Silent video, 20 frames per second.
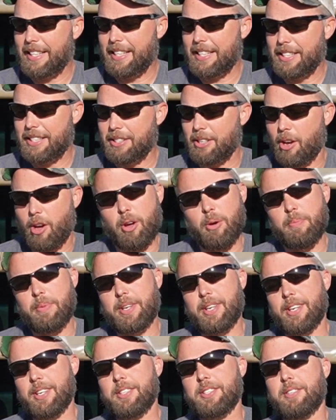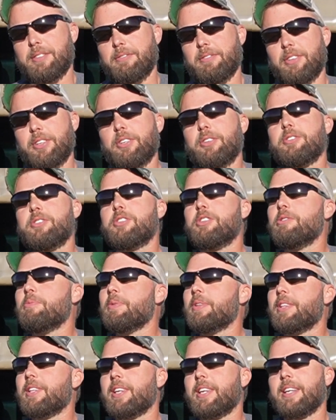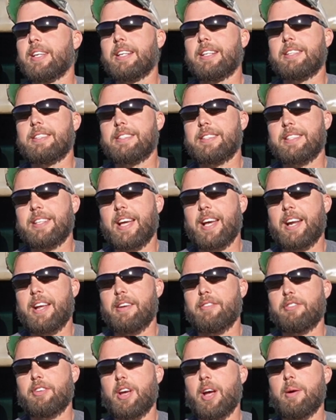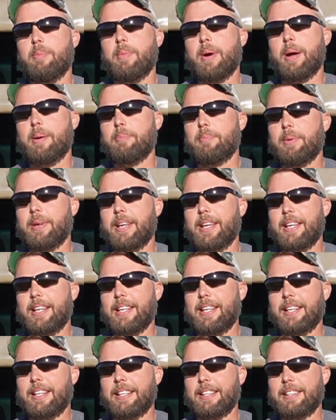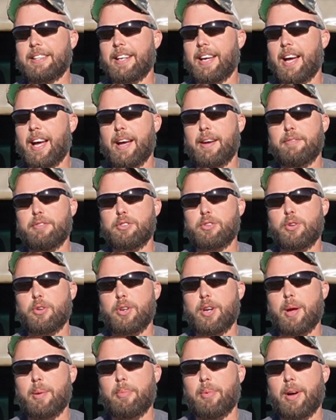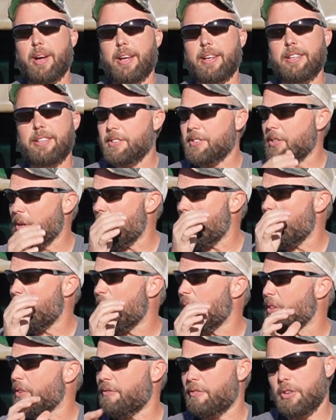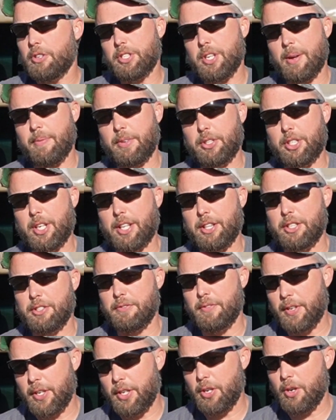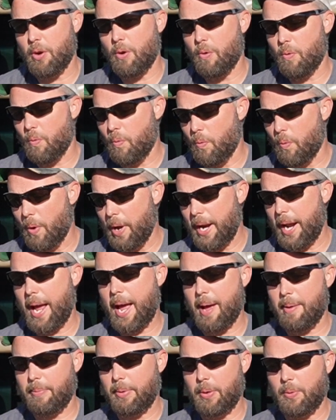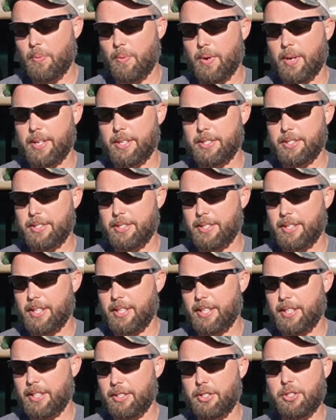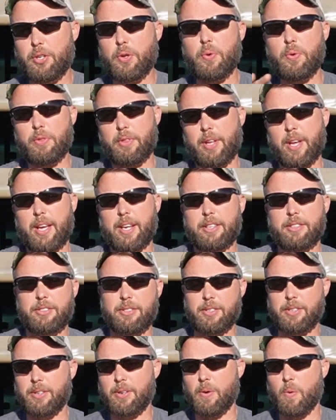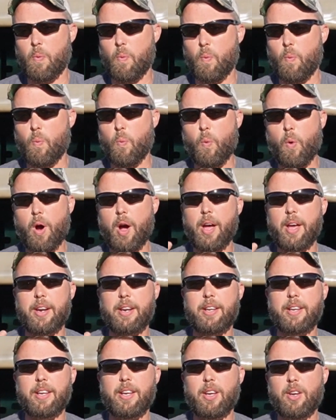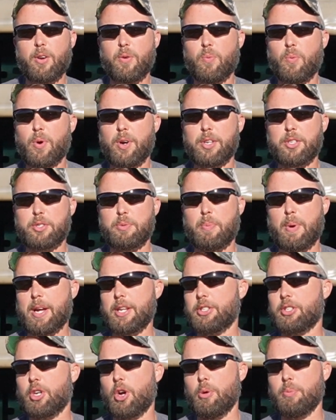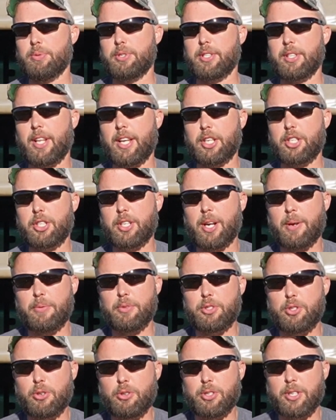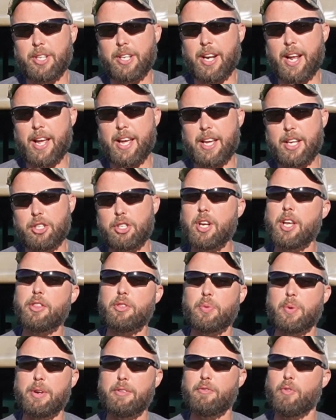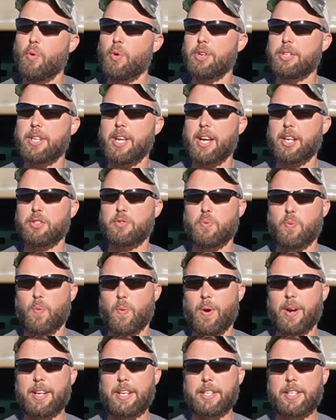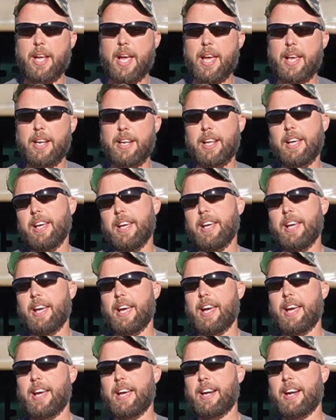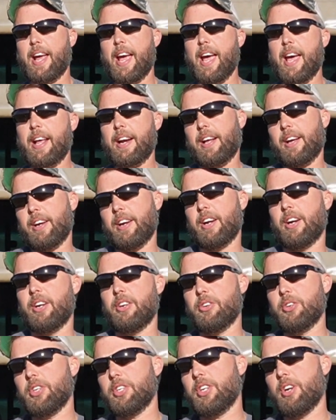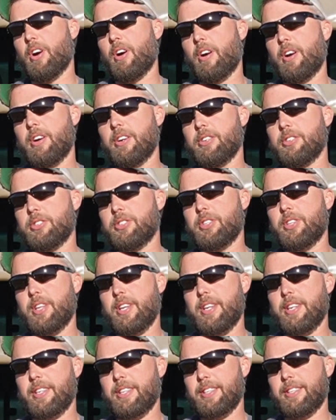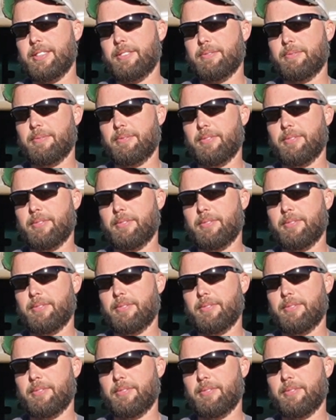it's all because of little stupid things that have come up and I've screwed up on. So the first time I shot this video, what happened was two things. One was my scope selection. I was using a Gen 3 Vortex 1 to 10, and at 100 yards, the